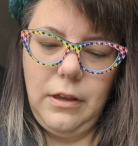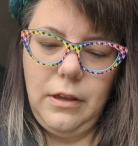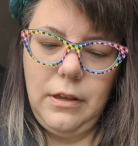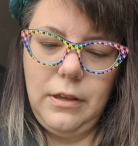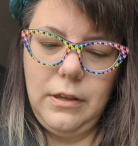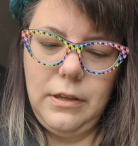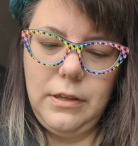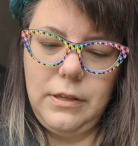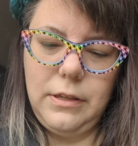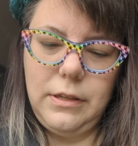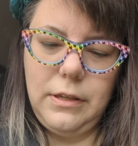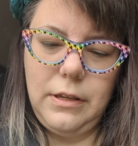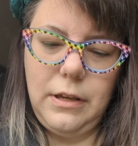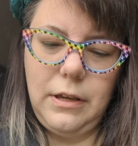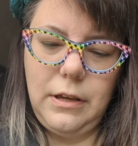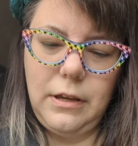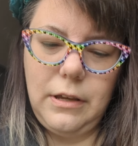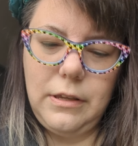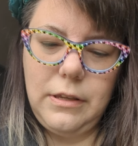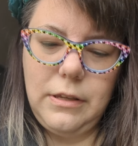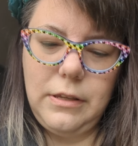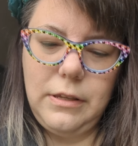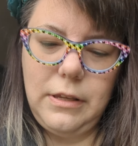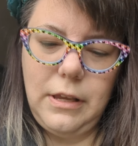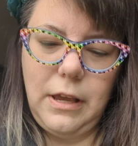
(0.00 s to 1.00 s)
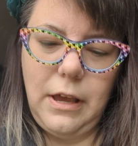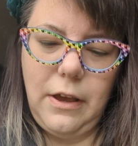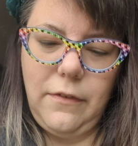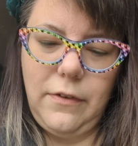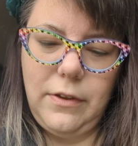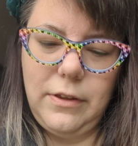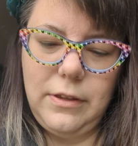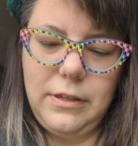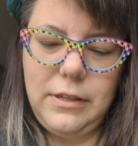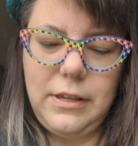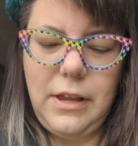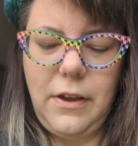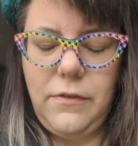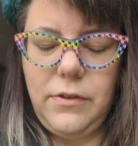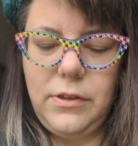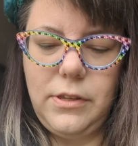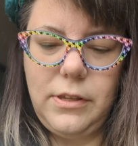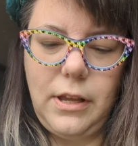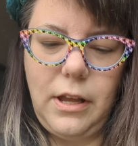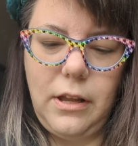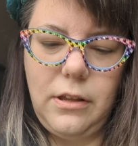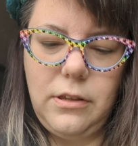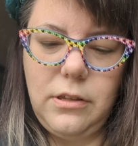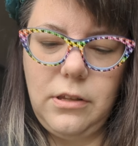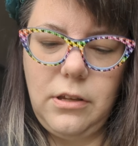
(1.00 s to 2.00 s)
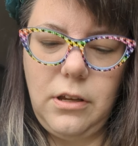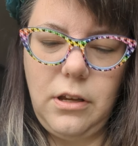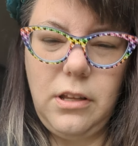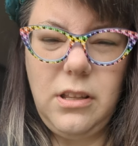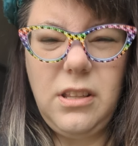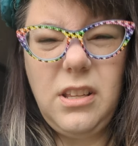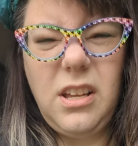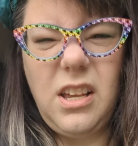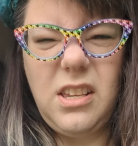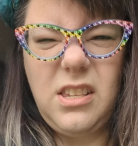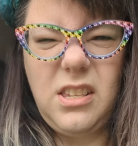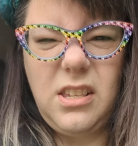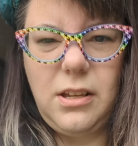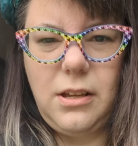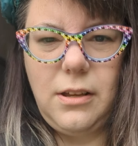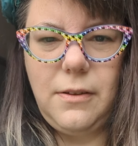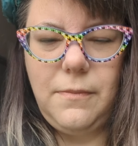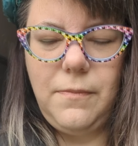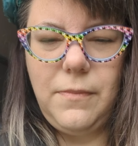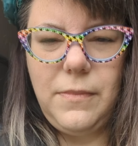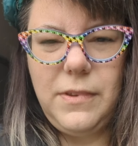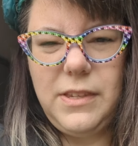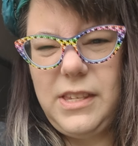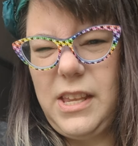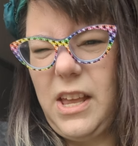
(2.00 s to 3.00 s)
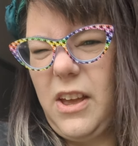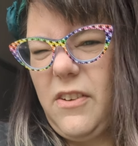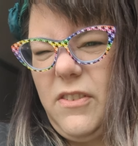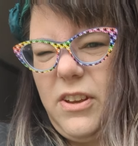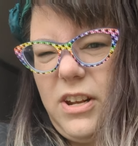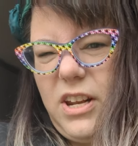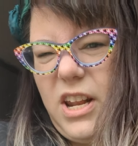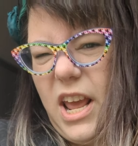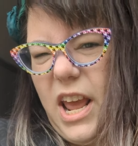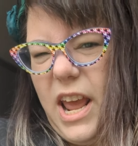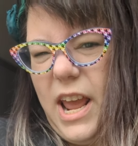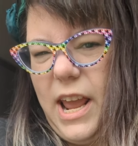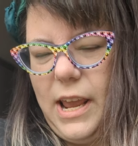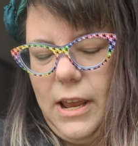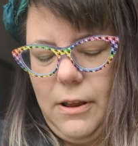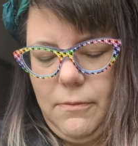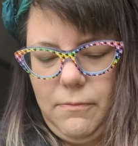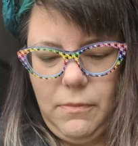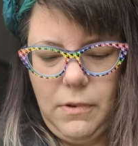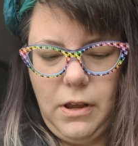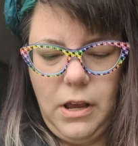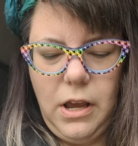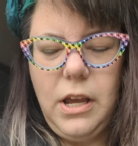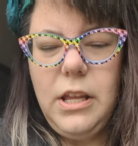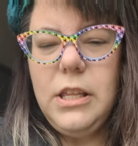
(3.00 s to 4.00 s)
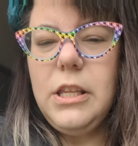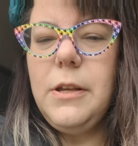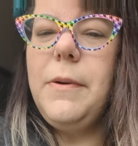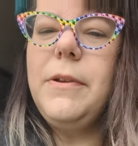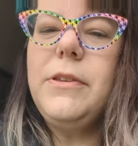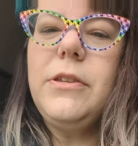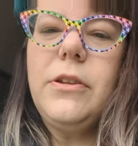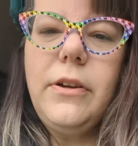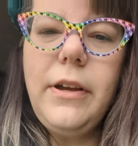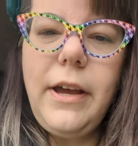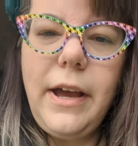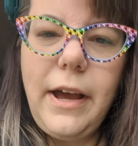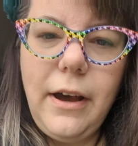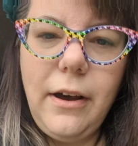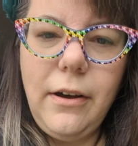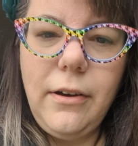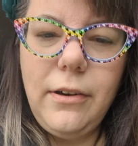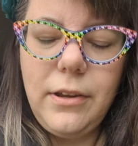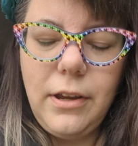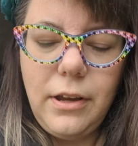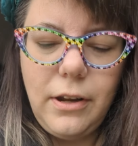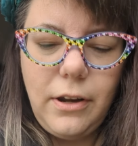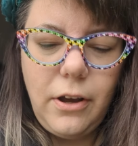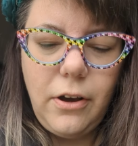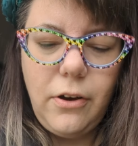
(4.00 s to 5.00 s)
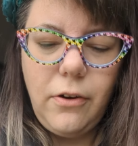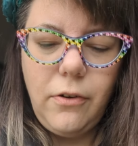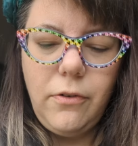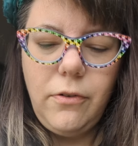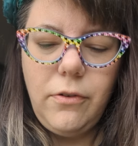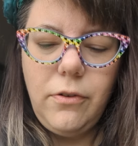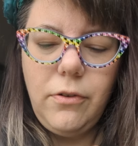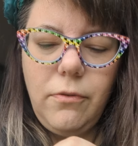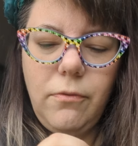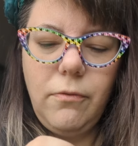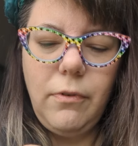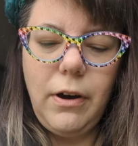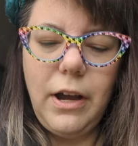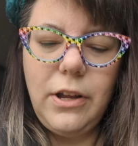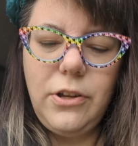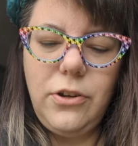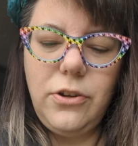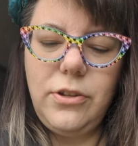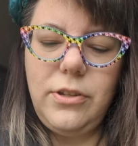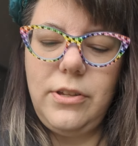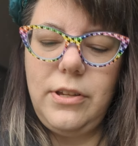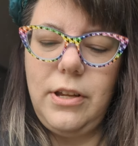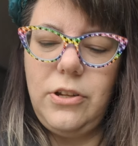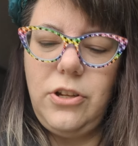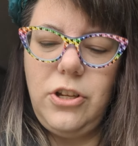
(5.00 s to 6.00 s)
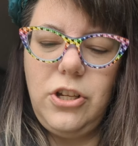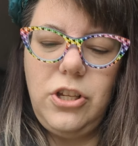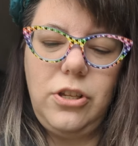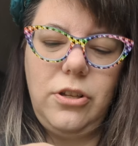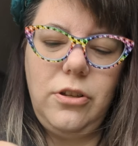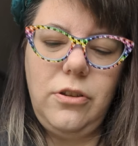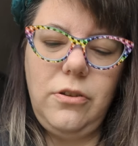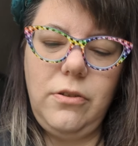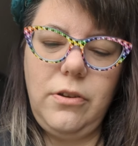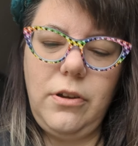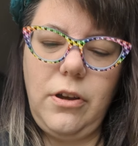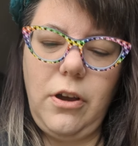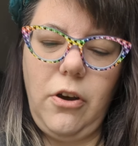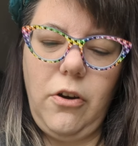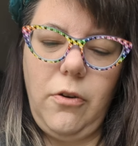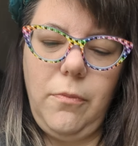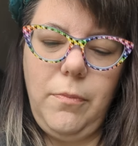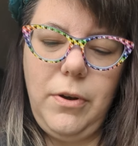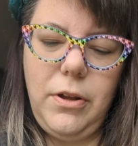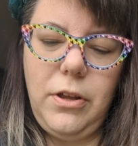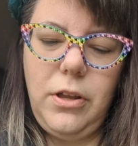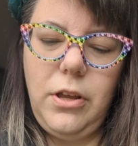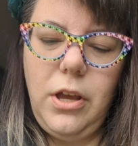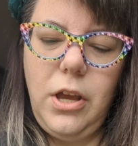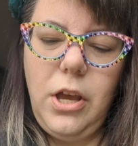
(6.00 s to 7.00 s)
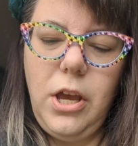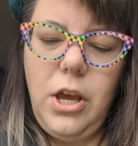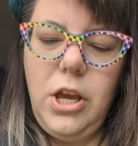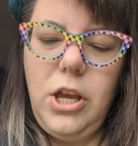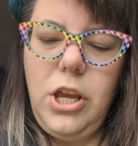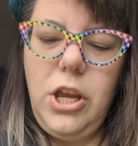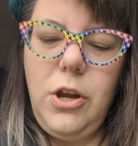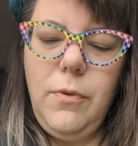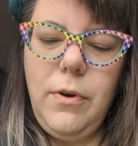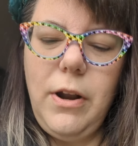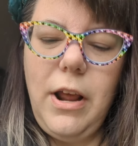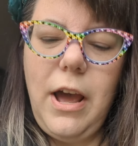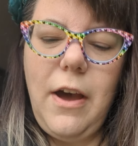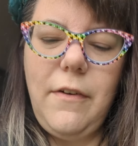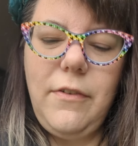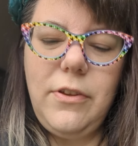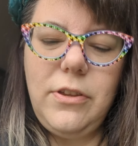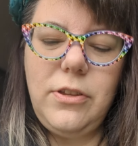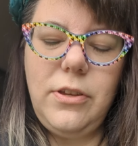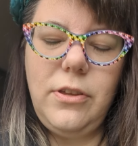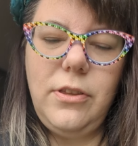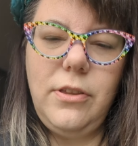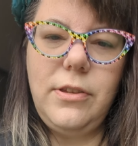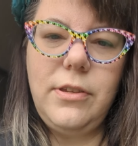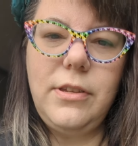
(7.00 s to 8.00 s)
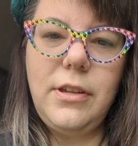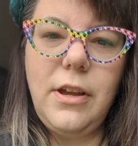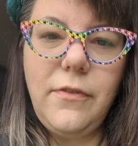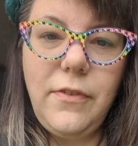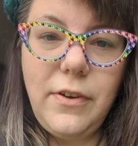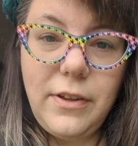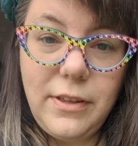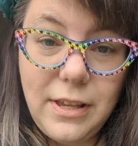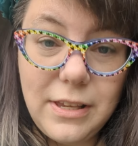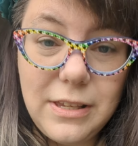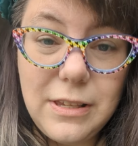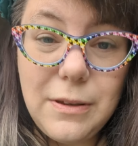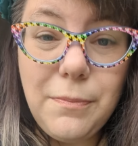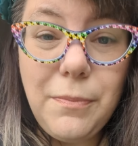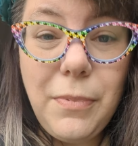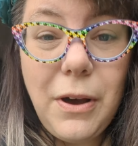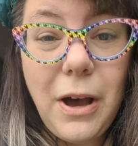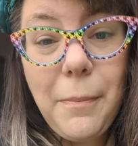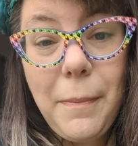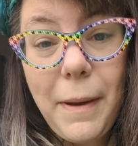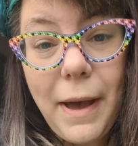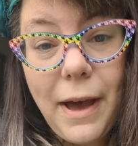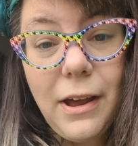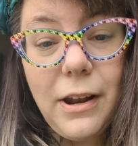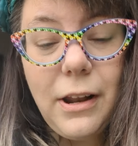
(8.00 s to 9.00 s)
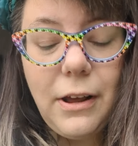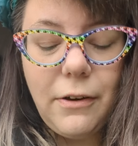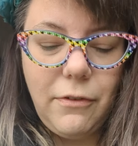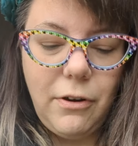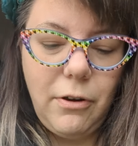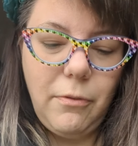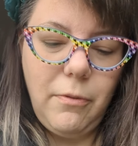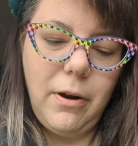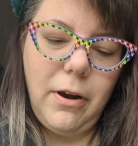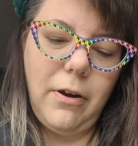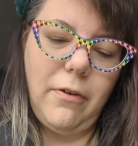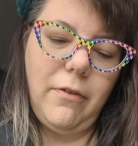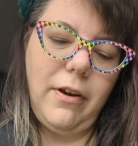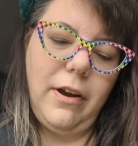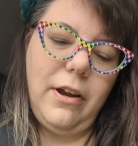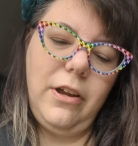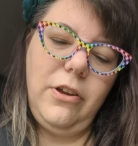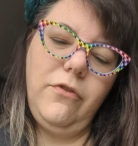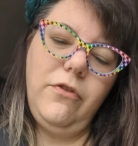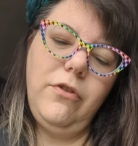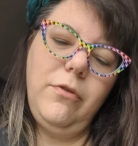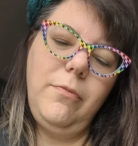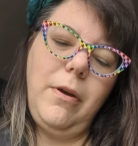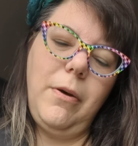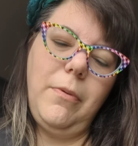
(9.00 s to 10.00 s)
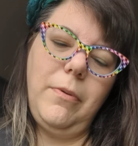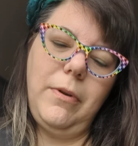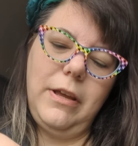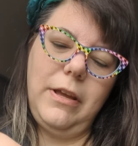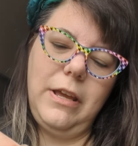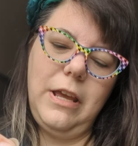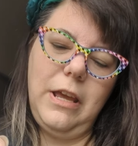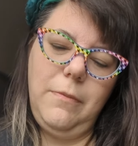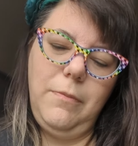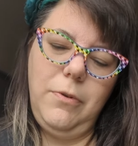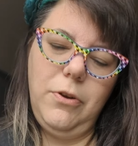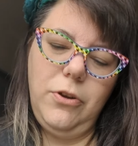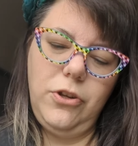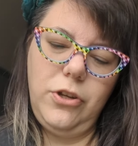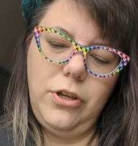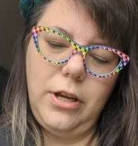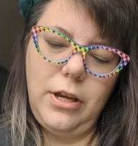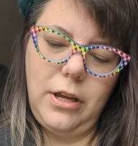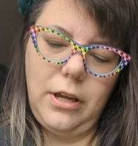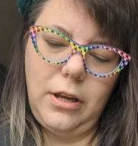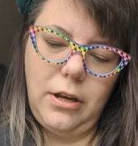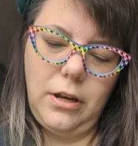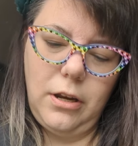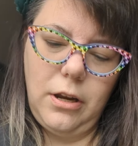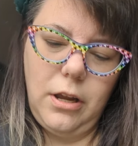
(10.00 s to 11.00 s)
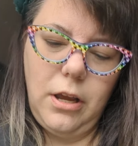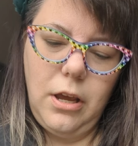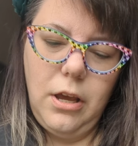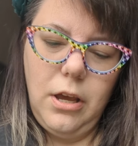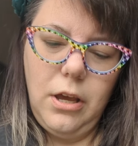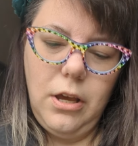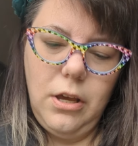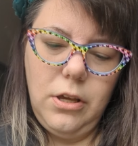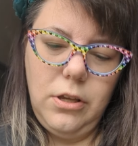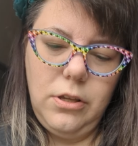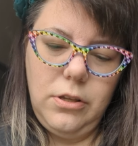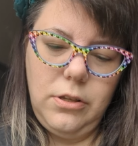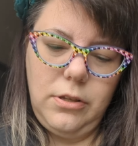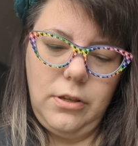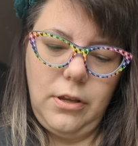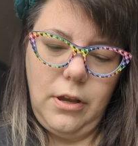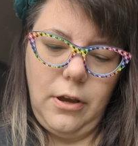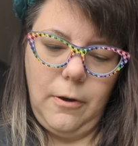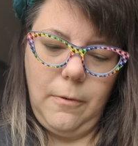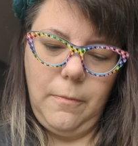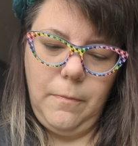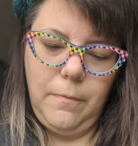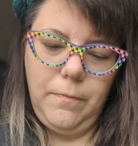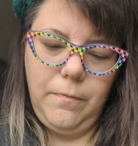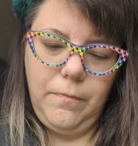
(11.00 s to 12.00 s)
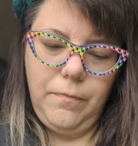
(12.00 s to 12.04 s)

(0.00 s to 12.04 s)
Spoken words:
6, 7. 7 sounds good, doesn't it? 7, 8. Depends on how, wide your stitches do go. But you want to have it so the stuffing doesn't pop out everywhere, right? You want to be able to keep your chicken. So,